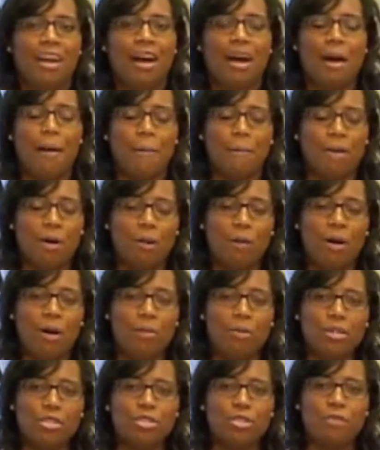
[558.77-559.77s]
But
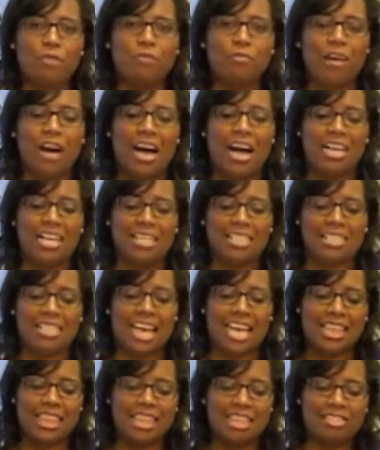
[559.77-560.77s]
what we do find is
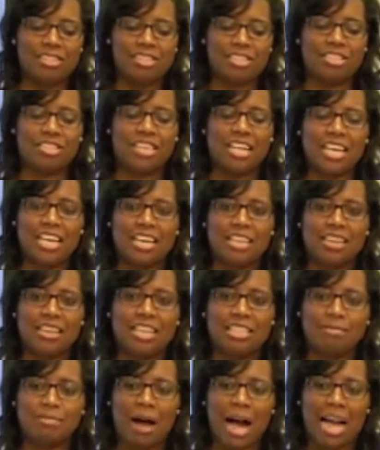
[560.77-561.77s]
that this sin,
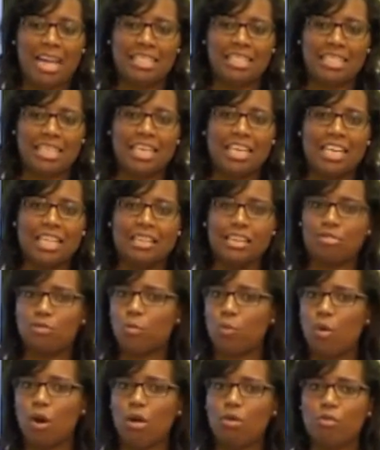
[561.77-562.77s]
this idea,
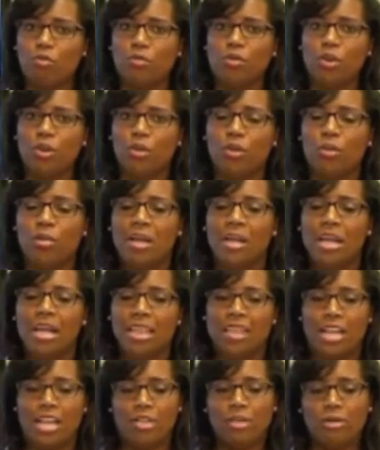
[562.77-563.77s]
this worldview
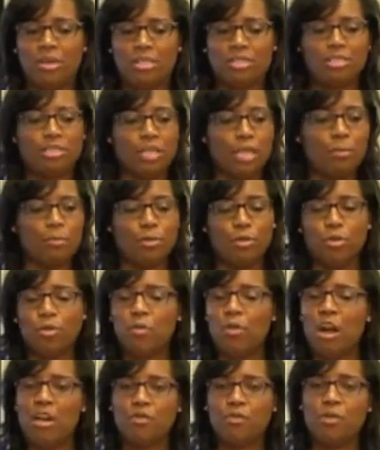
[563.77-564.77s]
that you can sleep with
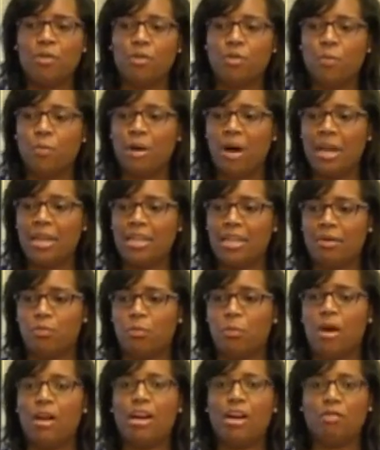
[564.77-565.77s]
whoever you want
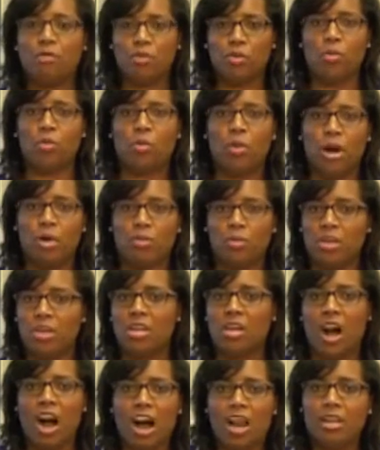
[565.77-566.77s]
and whenever you want,
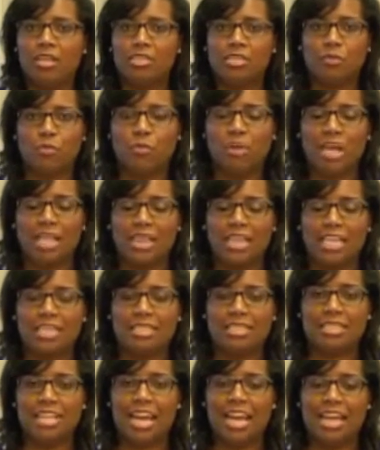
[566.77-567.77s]
regardless of what they
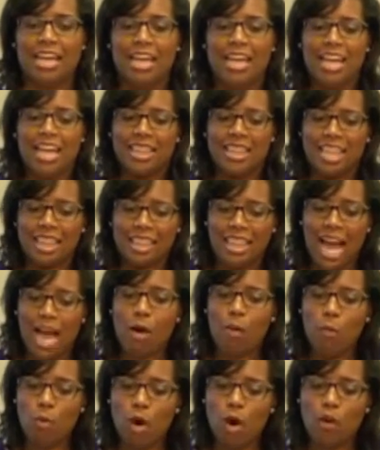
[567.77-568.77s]
say,
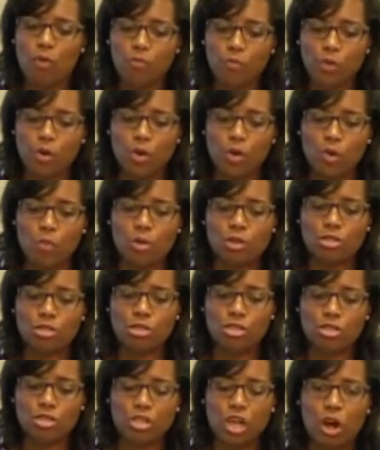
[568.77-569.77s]
that worldview
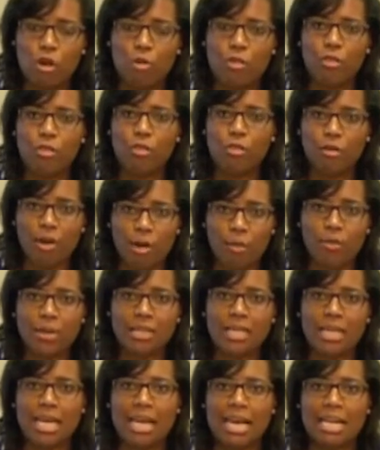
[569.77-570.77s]
was so
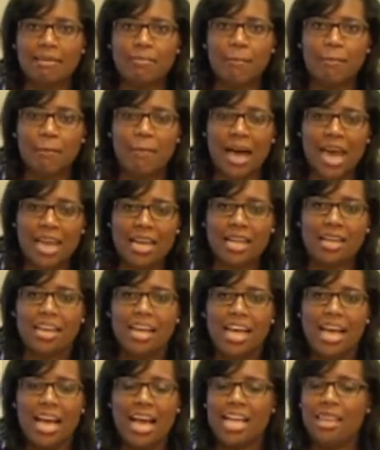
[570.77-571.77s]
thoroughly
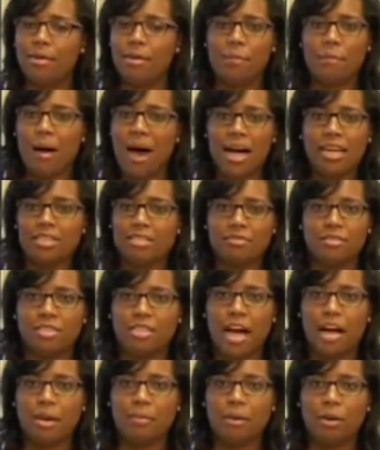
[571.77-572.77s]
embedded in the minds of
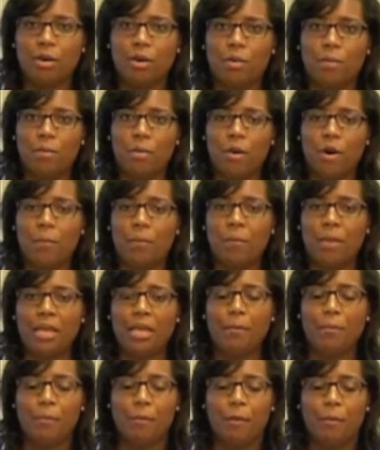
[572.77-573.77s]
Sodom and Gomorrah
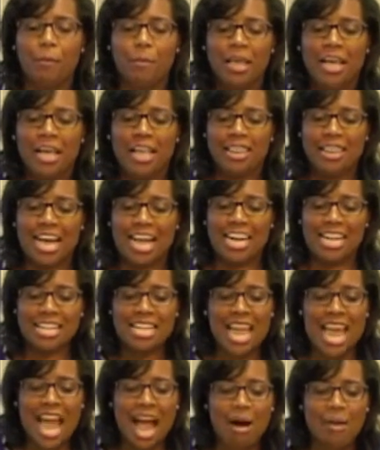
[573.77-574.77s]
people that
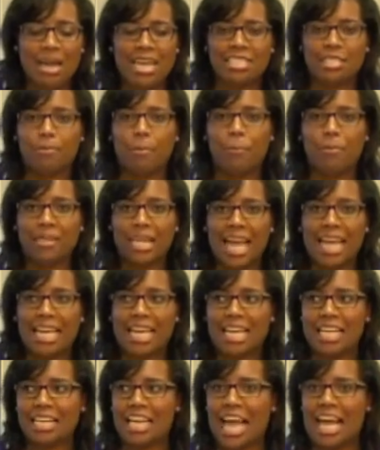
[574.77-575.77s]
now it's
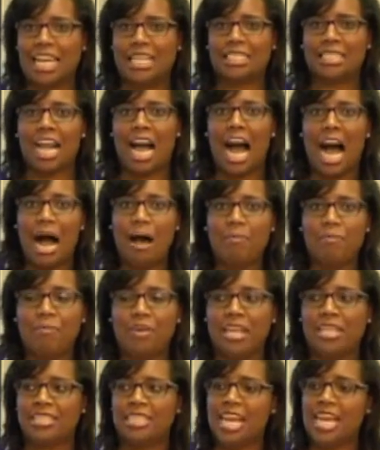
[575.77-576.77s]
blatant and it's
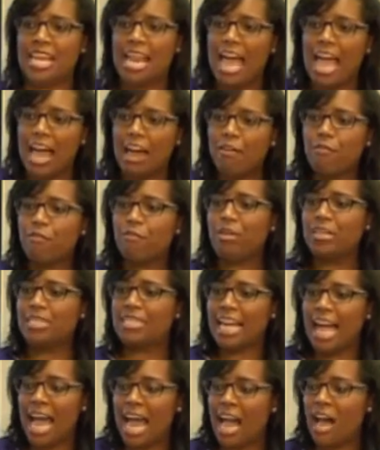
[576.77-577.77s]
obvious in every
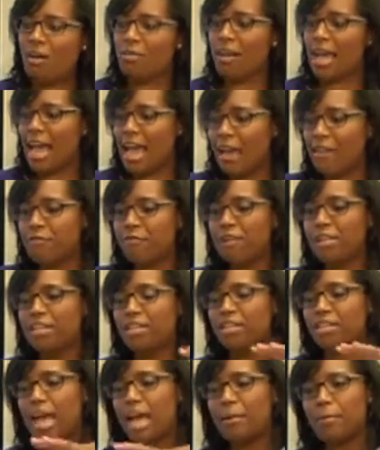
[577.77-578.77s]
town, every
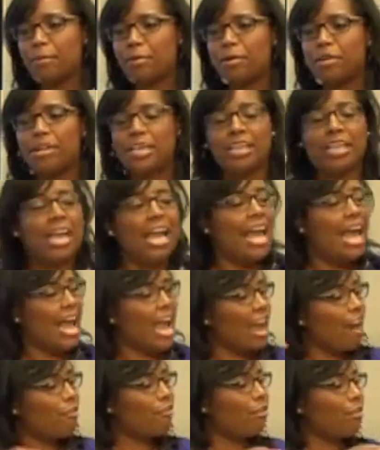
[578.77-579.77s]
neighborhood,
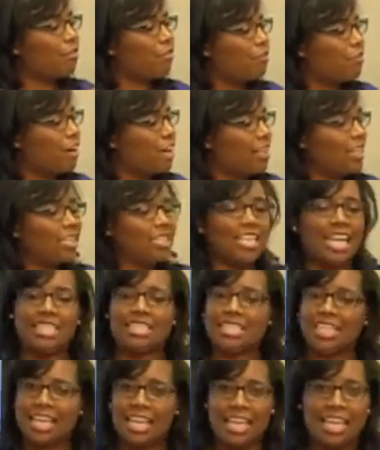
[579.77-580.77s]
every village
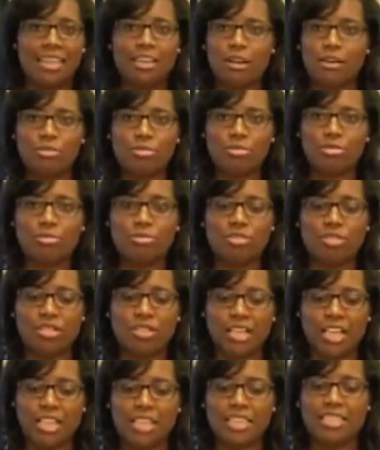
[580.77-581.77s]
that's in those 2
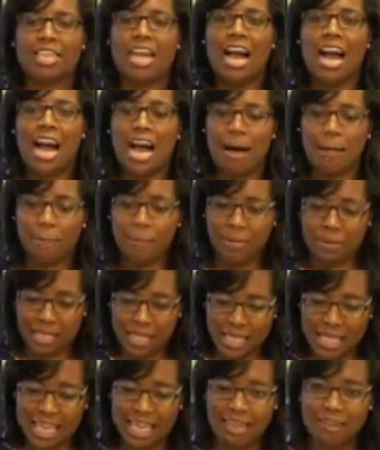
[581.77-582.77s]
cities
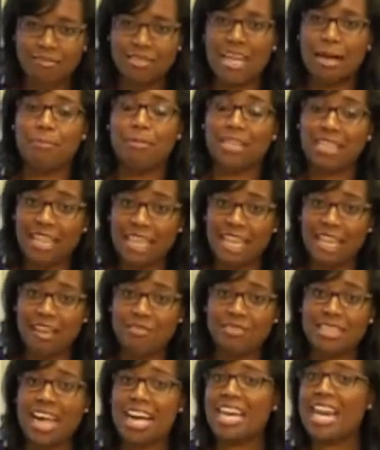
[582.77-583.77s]
believes
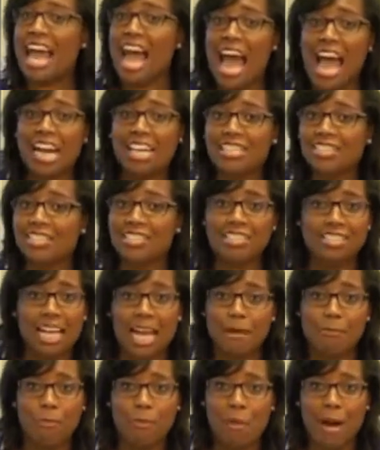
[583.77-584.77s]
and acts the
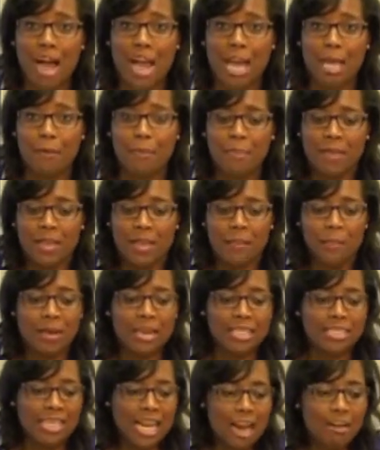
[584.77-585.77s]
same way.
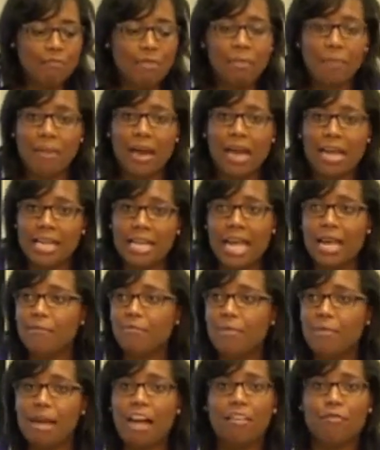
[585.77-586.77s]
because every man came
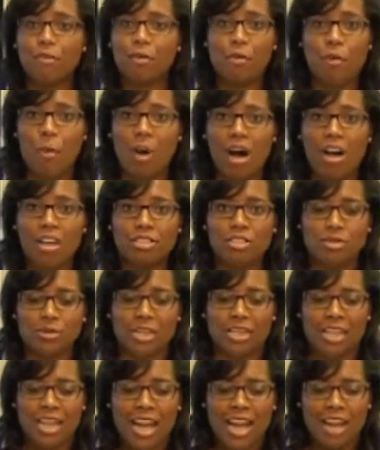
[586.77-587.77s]
from every
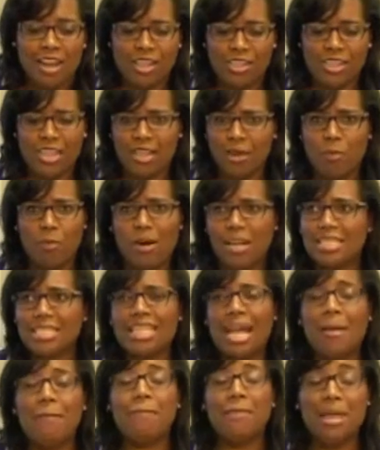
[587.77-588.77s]
quadrant. You're thinking, what does
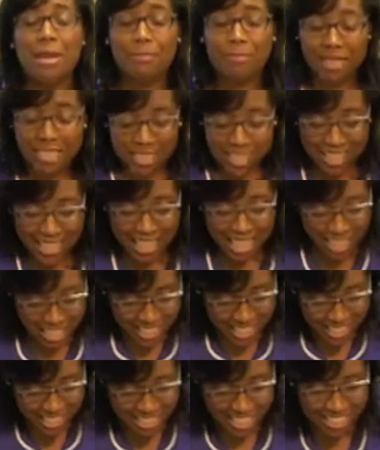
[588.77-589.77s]
that mean? But
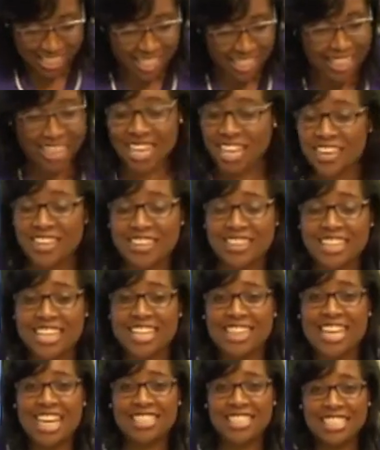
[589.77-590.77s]
listen
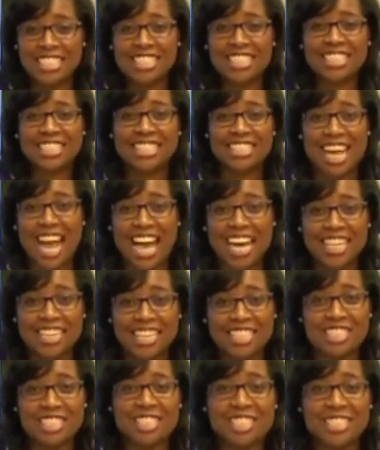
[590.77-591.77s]
clearly, this is
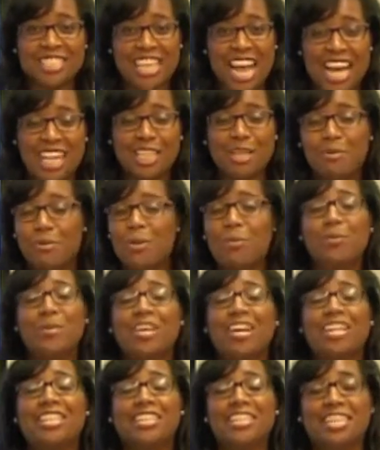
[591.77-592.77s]
exactly where
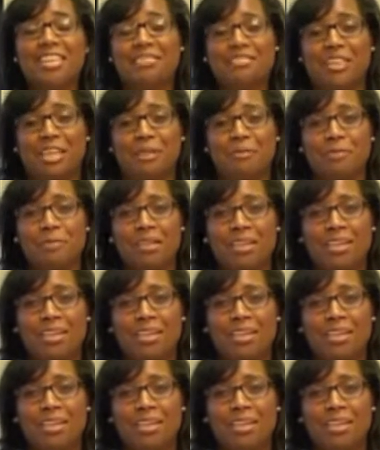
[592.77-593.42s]
we are living.